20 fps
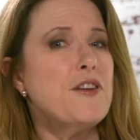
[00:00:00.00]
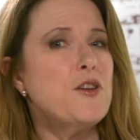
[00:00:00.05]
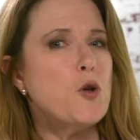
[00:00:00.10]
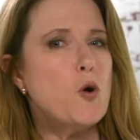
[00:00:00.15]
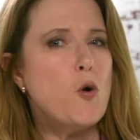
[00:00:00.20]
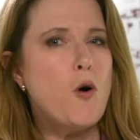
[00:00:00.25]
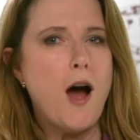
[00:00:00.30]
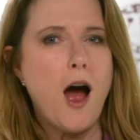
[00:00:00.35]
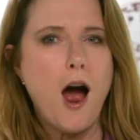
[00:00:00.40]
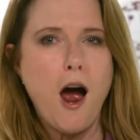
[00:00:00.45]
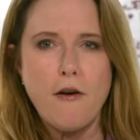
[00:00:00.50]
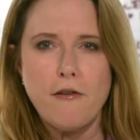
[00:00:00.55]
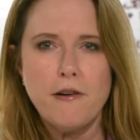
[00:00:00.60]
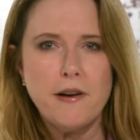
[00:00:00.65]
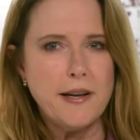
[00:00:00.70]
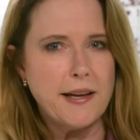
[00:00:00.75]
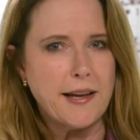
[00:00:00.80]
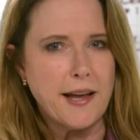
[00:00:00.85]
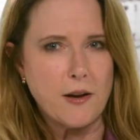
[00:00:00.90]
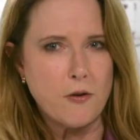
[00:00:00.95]
in your
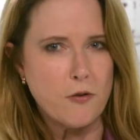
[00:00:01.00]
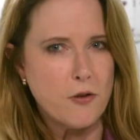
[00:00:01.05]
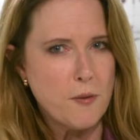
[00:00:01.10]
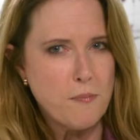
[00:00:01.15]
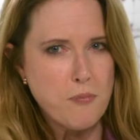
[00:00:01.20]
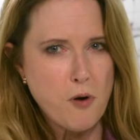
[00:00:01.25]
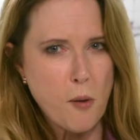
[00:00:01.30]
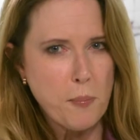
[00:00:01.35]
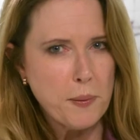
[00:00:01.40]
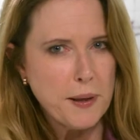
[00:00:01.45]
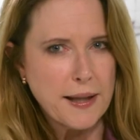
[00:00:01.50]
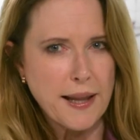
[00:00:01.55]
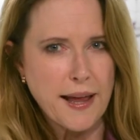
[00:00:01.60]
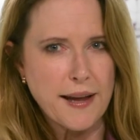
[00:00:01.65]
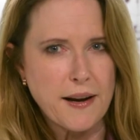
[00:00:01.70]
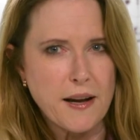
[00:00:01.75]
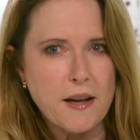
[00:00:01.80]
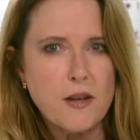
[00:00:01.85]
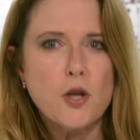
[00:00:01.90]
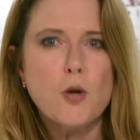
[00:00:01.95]
hurry to get on the property
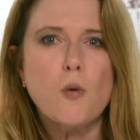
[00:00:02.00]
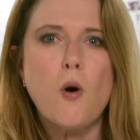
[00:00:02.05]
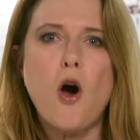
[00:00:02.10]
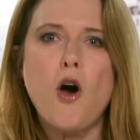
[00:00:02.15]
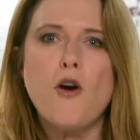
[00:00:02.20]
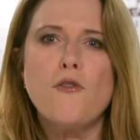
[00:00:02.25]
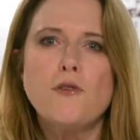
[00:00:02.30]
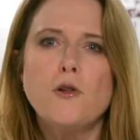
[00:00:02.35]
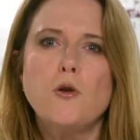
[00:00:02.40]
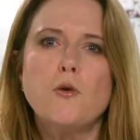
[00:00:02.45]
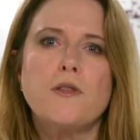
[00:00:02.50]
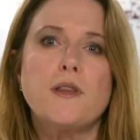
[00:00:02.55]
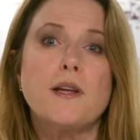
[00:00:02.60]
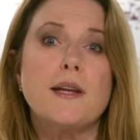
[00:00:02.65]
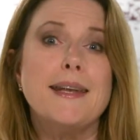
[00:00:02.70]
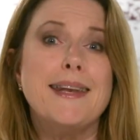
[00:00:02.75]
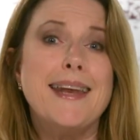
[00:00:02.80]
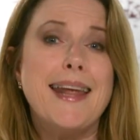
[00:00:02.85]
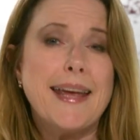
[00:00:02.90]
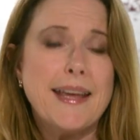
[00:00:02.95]
ladder, you overlook the
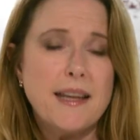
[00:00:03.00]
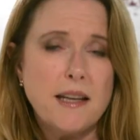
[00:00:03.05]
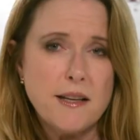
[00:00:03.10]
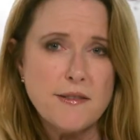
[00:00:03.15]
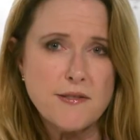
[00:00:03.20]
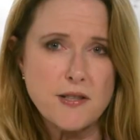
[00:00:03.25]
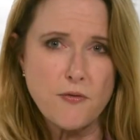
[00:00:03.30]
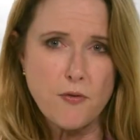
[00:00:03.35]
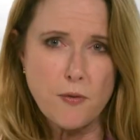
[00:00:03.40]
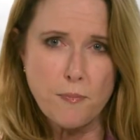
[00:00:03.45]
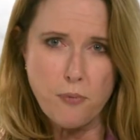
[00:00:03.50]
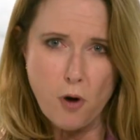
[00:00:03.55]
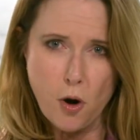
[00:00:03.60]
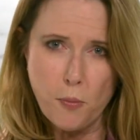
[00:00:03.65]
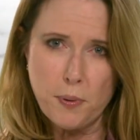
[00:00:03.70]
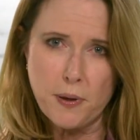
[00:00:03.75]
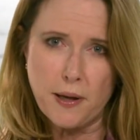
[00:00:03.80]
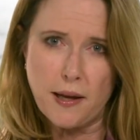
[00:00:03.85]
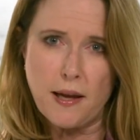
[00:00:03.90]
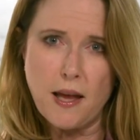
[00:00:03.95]
negatives of a
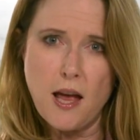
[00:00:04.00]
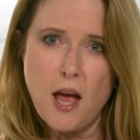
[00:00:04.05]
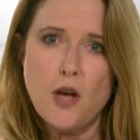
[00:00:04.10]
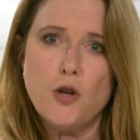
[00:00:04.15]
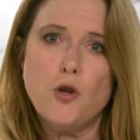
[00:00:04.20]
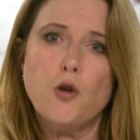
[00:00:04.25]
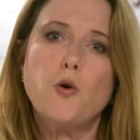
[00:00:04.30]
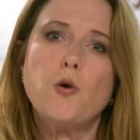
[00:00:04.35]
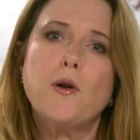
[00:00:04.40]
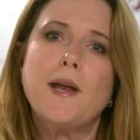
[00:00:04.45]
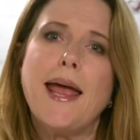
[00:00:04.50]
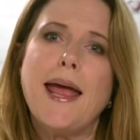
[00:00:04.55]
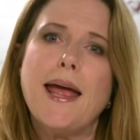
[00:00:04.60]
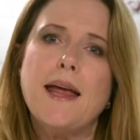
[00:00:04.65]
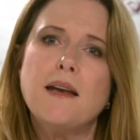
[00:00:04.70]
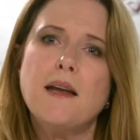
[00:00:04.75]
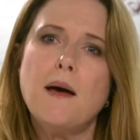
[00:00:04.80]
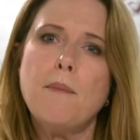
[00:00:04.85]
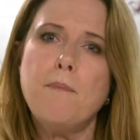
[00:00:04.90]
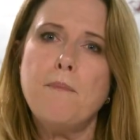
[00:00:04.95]
property, you could
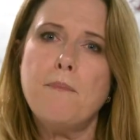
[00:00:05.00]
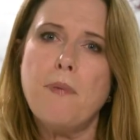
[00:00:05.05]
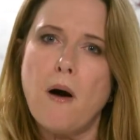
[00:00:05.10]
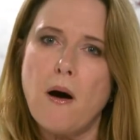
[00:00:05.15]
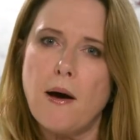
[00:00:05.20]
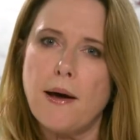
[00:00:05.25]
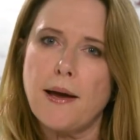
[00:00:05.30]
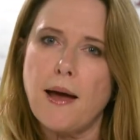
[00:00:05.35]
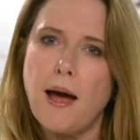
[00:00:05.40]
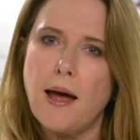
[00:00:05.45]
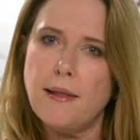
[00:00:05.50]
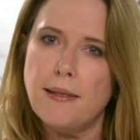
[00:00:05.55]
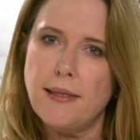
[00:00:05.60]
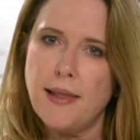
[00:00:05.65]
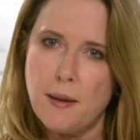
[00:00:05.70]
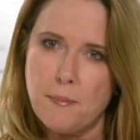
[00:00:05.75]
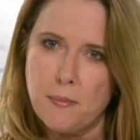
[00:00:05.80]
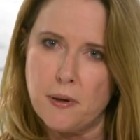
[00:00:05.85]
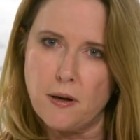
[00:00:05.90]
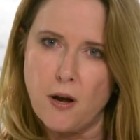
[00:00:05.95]
end up buying a
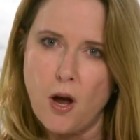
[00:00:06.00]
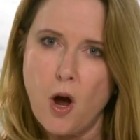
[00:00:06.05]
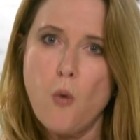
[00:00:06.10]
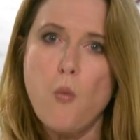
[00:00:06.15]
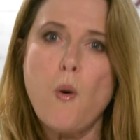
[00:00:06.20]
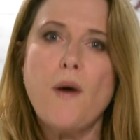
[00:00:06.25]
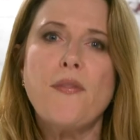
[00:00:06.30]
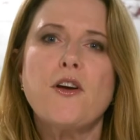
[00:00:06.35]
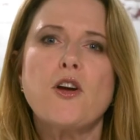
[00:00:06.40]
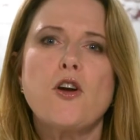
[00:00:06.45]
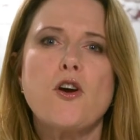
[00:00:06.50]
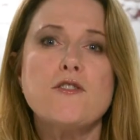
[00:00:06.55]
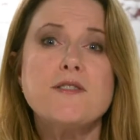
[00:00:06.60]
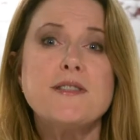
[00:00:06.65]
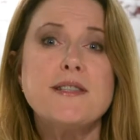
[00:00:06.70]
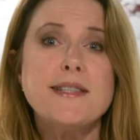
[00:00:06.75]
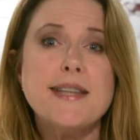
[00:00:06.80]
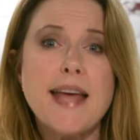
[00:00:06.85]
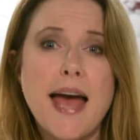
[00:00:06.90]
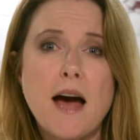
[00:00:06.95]
lemon, one that goes
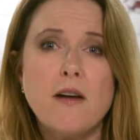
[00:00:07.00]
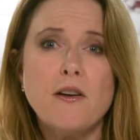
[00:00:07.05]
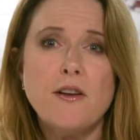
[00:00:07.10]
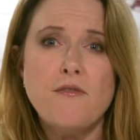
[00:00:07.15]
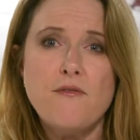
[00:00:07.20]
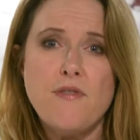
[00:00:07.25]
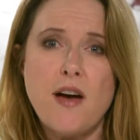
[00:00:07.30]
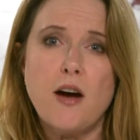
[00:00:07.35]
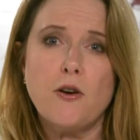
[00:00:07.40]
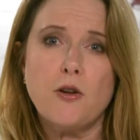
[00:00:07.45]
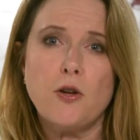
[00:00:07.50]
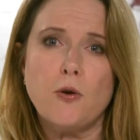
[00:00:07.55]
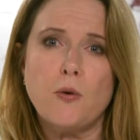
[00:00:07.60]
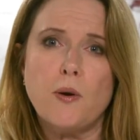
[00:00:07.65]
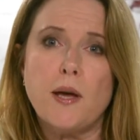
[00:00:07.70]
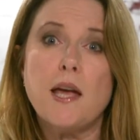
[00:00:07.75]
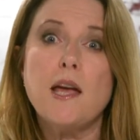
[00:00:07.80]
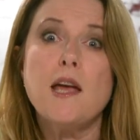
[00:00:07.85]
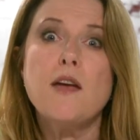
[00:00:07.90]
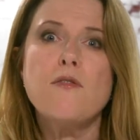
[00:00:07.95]
down in value
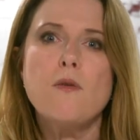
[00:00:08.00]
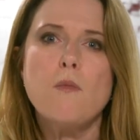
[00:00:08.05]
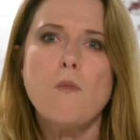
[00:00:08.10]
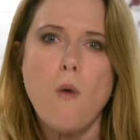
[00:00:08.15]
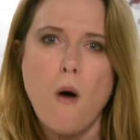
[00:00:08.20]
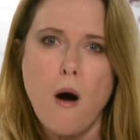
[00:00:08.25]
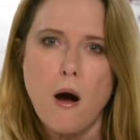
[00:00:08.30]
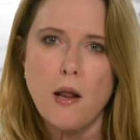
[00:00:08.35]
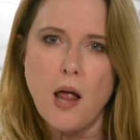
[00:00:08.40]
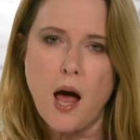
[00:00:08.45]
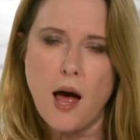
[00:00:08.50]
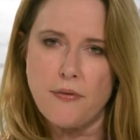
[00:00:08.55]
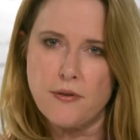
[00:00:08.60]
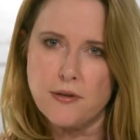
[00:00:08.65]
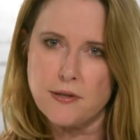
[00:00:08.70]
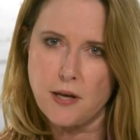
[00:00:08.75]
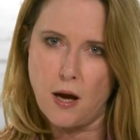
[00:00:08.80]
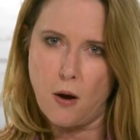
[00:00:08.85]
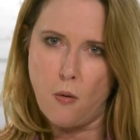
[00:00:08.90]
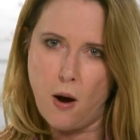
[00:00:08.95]
even while
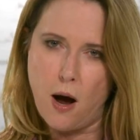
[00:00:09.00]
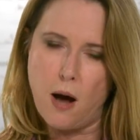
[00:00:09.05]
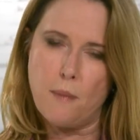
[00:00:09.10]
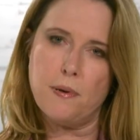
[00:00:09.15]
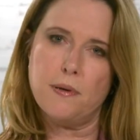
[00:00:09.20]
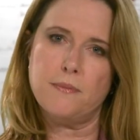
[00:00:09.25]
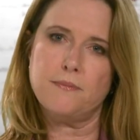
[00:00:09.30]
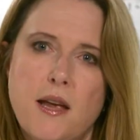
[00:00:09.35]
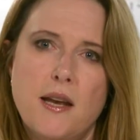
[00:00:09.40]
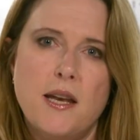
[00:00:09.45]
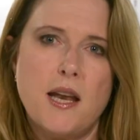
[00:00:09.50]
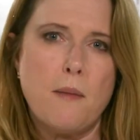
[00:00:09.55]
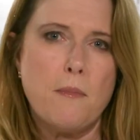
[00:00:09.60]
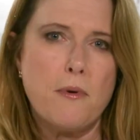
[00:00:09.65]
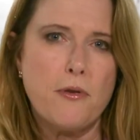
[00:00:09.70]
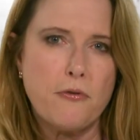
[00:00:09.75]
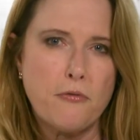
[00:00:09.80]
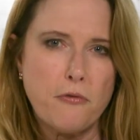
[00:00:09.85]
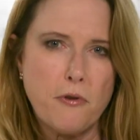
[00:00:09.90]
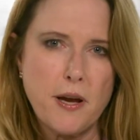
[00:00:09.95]
others go up. Number
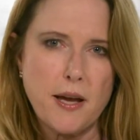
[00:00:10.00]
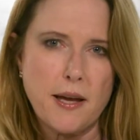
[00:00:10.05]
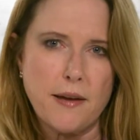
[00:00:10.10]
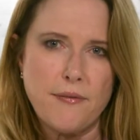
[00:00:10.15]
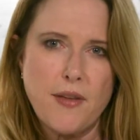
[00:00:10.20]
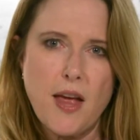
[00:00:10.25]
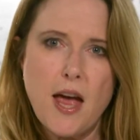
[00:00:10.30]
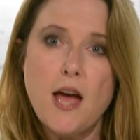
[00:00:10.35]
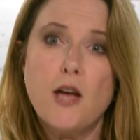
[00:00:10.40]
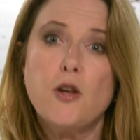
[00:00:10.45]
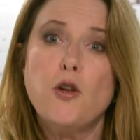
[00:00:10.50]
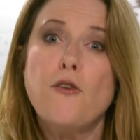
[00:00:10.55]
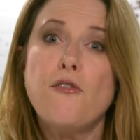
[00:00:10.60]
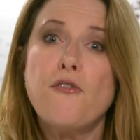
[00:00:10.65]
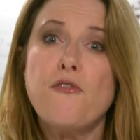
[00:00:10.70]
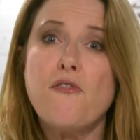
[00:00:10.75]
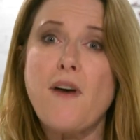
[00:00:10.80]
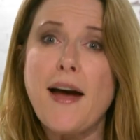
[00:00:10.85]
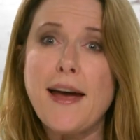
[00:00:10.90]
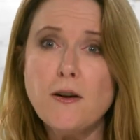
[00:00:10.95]
3, you
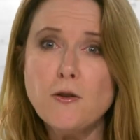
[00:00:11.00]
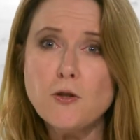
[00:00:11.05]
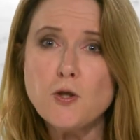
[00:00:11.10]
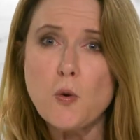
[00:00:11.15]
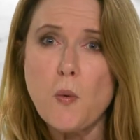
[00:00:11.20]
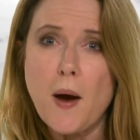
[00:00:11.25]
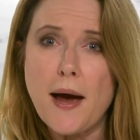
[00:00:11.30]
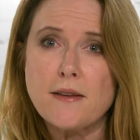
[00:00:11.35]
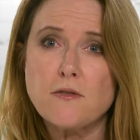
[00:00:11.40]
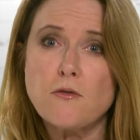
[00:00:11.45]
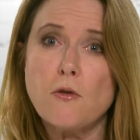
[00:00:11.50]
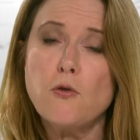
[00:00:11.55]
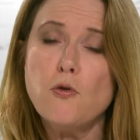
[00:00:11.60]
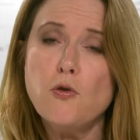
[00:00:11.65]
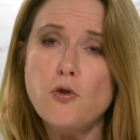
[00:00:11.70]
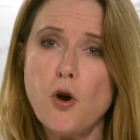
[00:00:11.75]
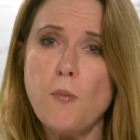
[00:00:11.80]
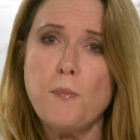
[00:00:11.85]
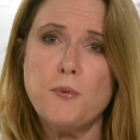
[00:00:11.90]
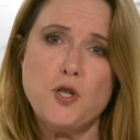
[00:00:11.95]
fail to act on
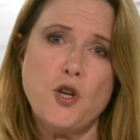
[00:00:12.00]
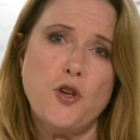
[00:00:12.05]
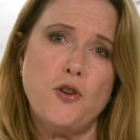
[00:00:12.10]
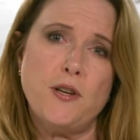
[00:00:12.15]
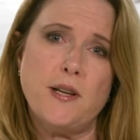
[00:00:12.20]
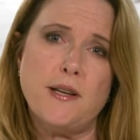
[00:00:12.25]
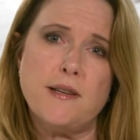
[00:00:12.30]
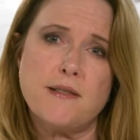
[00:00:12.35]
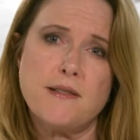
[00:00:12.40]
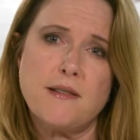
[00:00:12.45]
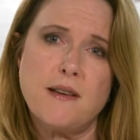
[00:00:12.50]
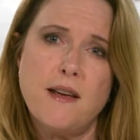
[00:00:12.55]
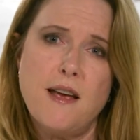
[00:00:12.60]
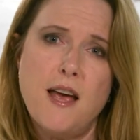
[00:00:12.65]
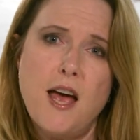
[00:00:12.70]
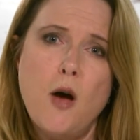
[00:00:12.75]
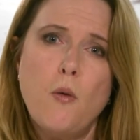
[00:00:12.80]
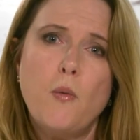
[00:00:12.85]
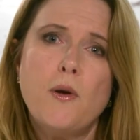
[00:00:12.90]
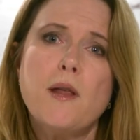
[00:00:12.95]
good opportunities.
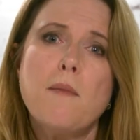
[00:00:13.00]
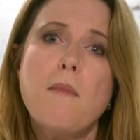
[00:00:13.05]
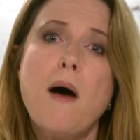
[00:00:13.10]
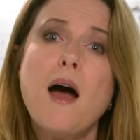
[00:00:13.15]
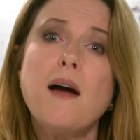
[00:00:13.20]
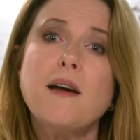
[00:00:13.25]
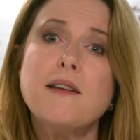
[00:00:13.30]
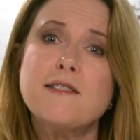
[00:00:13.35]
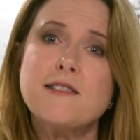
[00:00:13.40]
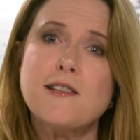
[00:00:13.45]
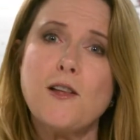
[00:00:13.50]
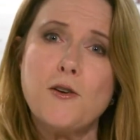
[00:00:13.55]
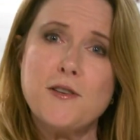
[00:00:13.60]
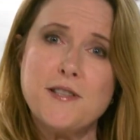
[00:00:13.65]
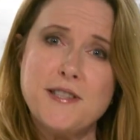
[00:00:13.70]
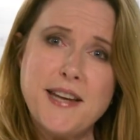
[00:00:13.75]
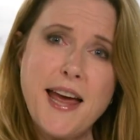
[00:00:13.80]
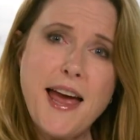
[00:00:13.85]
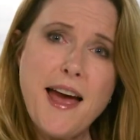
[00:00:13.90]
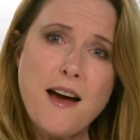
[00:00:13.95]
When the market
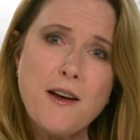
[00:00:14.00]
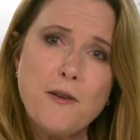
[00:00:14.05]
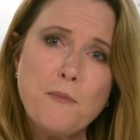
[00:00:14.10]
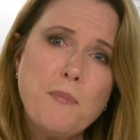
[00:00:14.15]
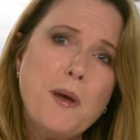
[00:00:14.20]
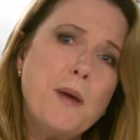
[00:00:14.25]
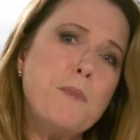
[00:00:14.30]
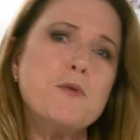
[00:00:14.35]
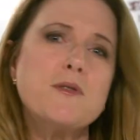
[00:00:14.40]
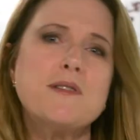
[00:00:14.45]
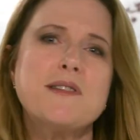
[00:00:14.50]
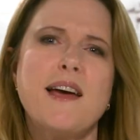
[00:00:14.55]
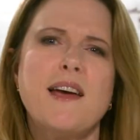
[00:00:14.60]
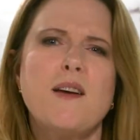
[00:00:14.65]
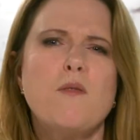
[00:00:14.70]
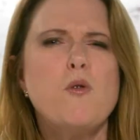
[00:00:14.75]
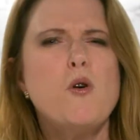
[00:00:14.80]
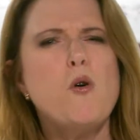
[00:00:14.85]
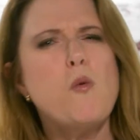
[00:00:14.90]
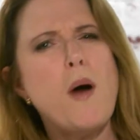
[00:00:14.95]
slows down, people
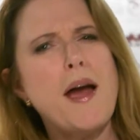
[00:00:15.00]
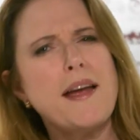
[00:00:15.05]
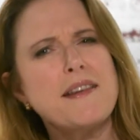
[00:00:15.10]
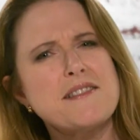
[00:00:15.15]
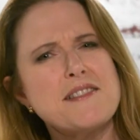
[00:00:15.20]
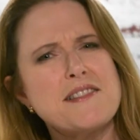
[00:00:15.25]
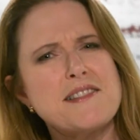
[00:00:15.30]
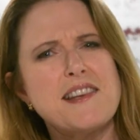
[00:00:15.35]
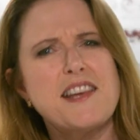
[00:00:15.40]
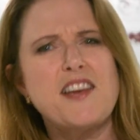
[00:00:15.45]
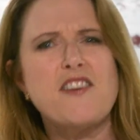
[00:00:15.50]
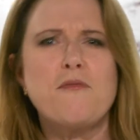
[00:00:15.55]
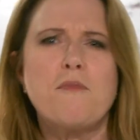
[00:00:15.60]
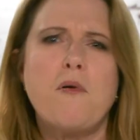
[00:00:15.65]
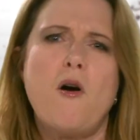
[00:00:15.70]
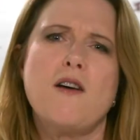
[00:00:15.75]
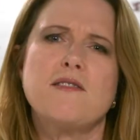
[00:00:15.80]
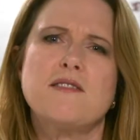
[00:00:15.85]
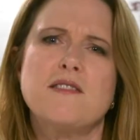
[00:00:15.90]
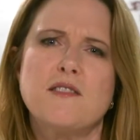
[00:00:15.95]
say, we'll wait and see if
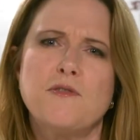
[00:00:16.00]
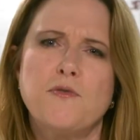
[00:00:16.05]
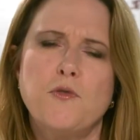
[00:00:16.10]
prices